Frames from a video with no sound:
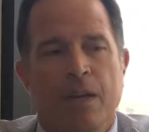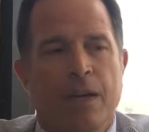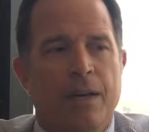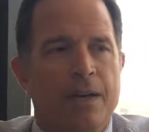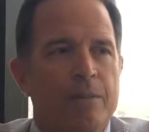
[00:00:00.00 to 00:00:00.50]

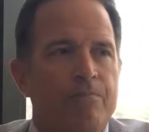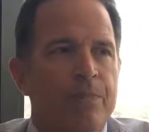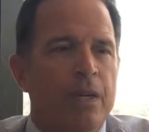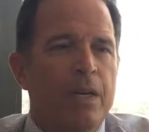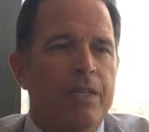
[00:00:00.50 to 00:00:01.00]

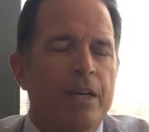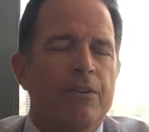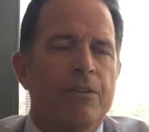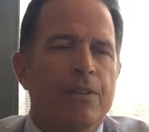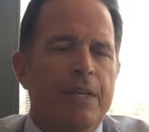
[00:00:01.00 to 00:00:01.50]

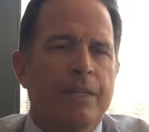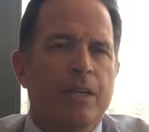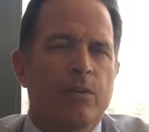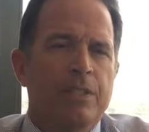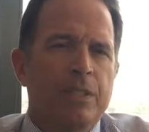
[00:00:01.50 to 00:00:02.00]
Another thing
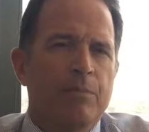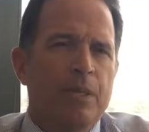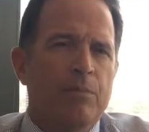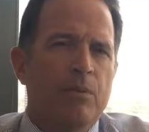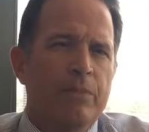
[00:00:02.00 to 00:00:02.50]
that we see
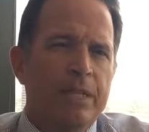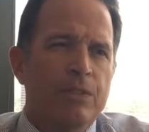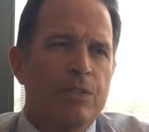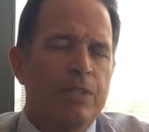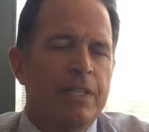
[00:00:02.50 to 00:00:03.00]
people
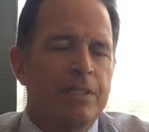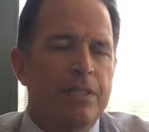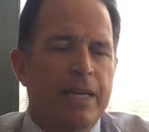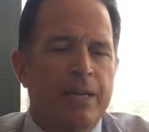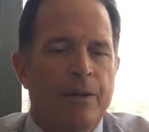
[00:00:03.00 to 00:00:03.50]
miss is
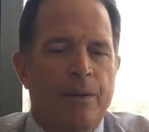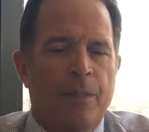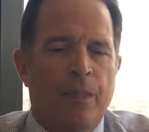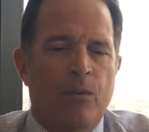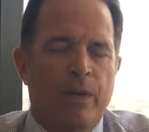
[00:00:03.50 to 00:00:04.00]
that
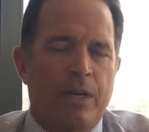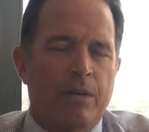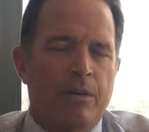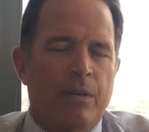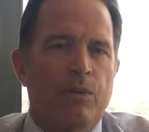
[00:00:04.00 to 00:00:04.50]

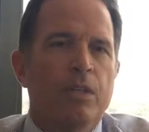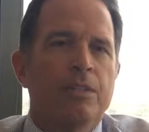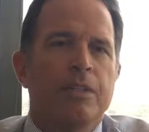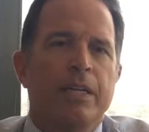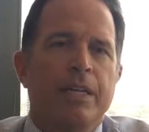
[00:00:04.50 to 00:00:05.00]
when real
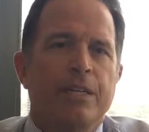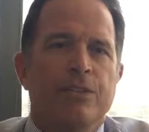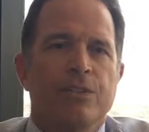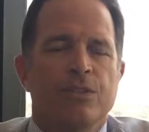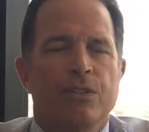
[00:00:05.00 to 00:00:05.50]
estate
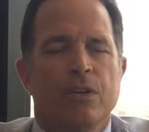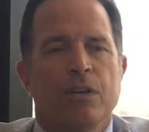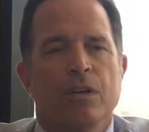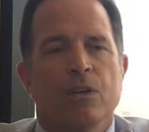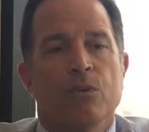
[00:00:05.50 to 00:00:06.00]
agents
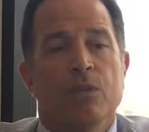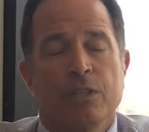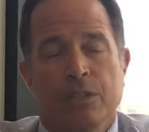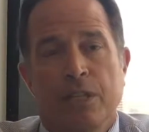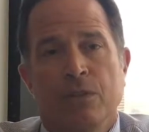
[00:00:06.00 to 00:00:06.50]
or real
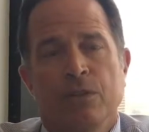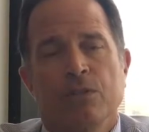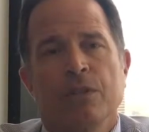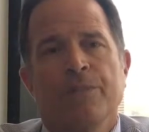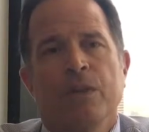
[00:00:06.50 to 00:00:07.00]
estate
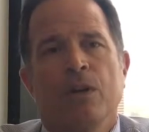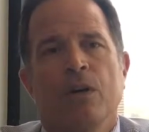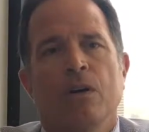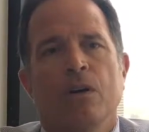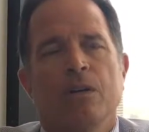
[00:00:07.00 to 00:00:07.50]
owners
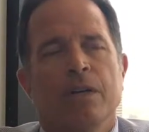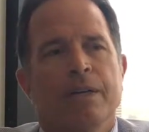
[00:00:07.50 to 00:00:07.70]
are